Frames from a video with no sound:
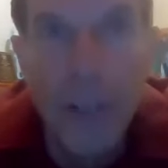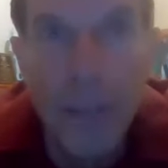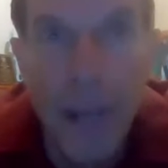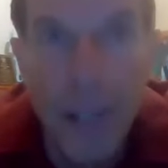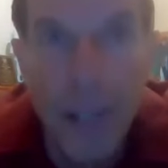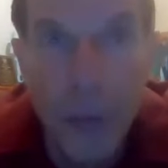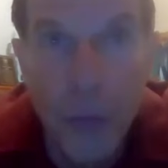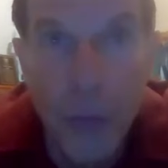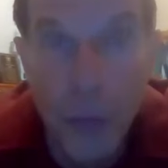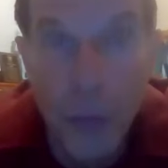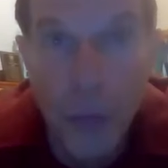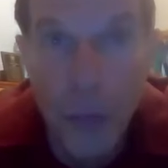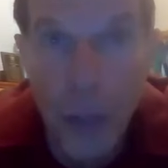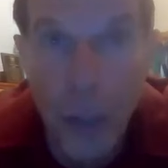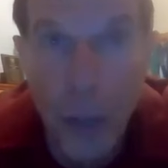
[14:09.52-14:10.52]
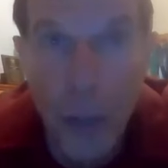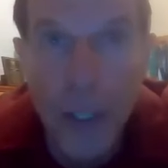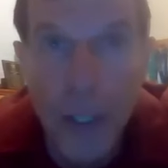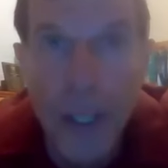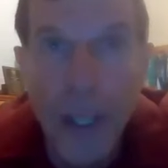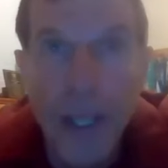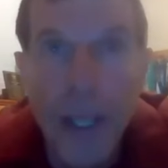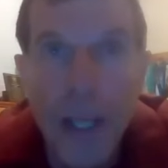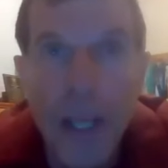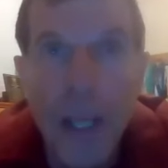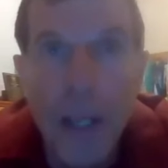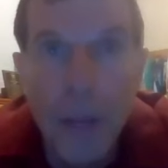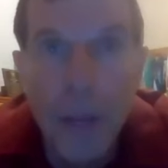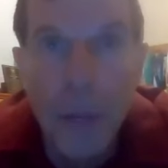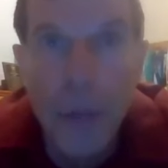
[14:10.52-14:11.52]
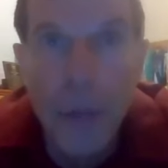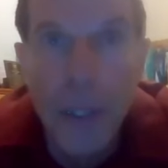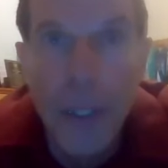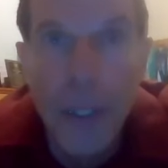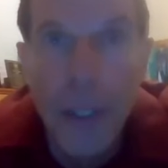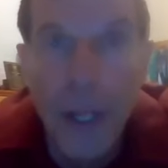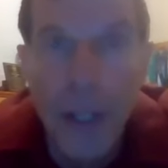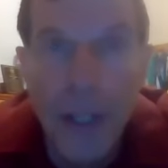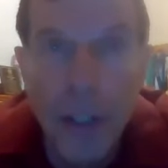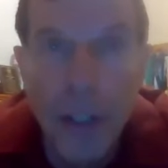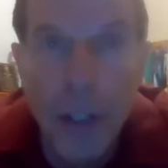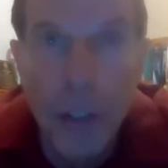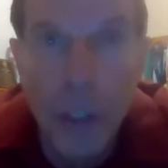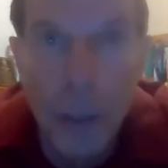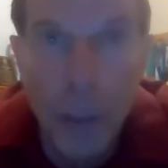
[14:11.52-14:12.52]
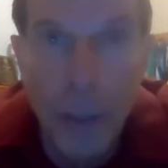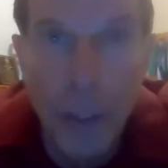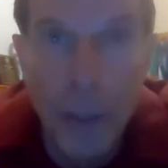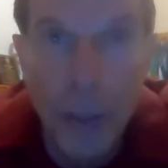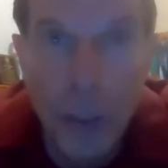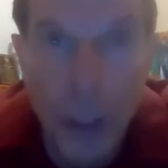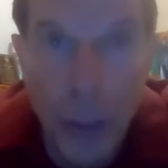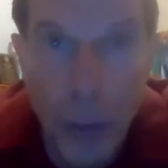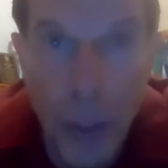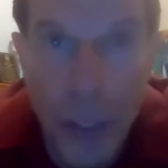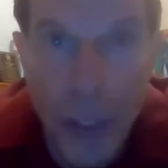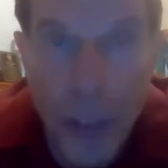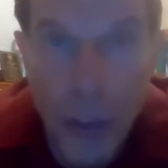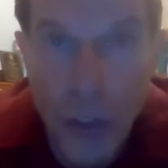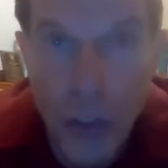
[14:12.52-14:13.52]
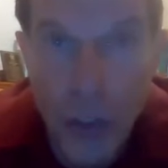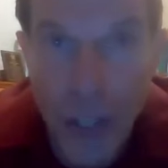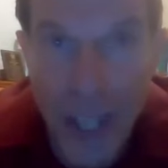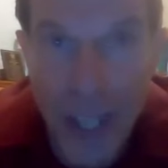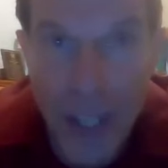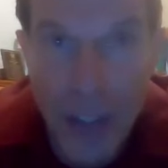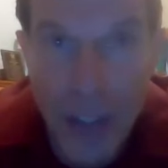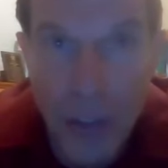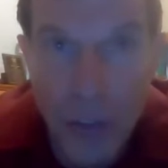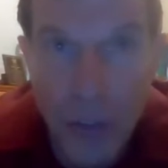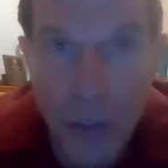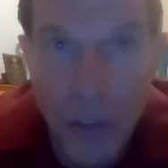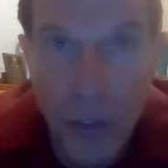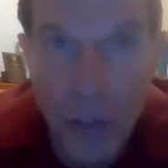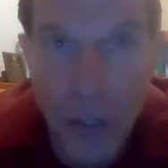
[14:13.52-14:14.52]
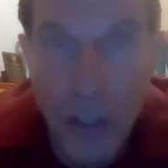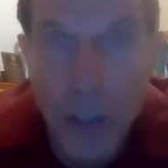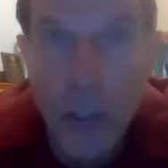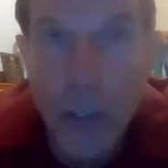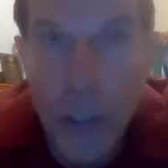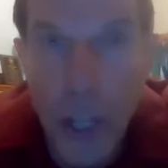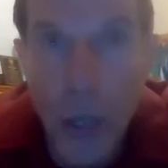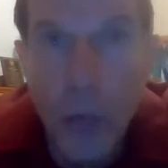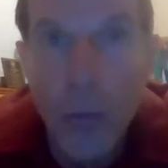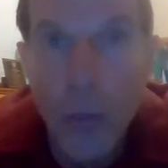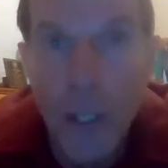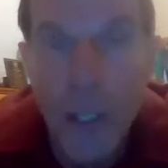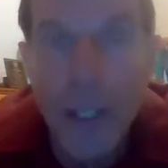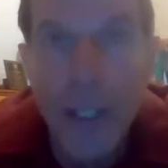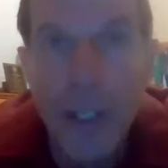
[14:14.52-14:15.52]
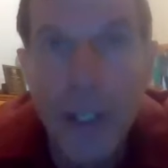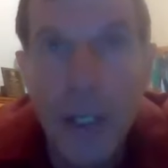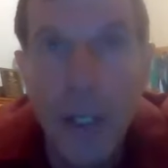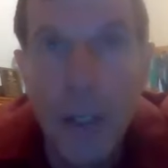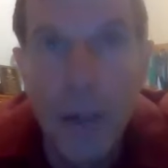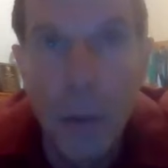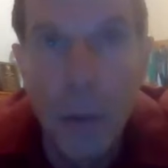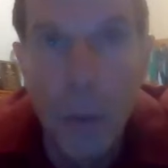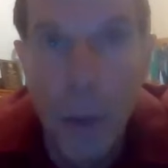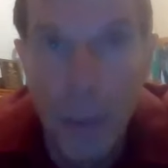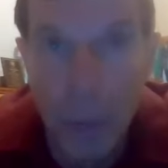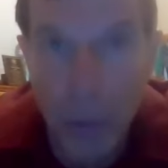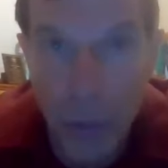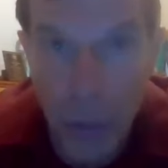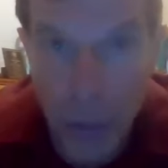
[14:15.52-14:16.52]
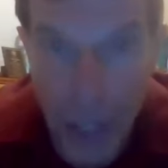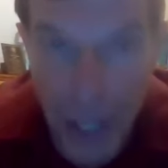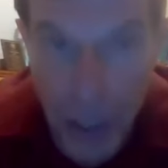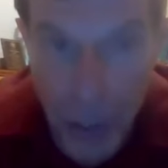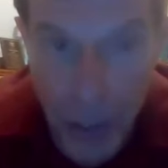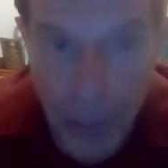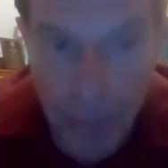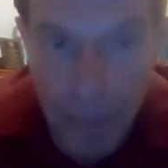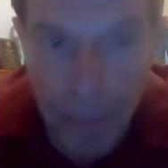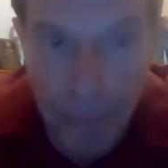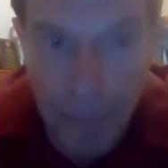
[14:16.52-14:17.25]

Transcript: best foot forward through the initial and reconsideration stages. You don't need representation.